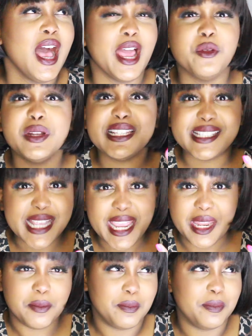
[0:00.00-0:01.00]
I don't want to
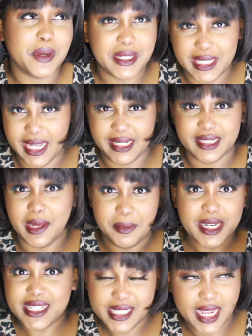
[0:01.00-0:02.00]
say it, but like, I'm
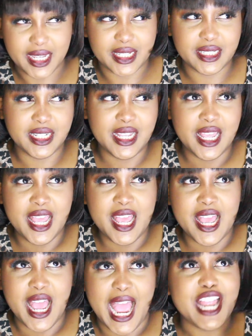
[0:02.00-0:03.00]
going to say it.
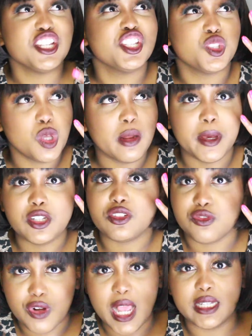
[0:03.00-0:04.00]
I just thought about
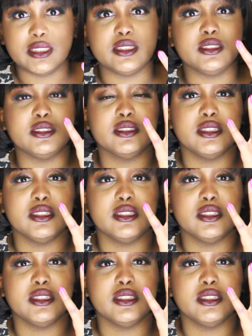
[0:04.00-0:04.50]
drugs,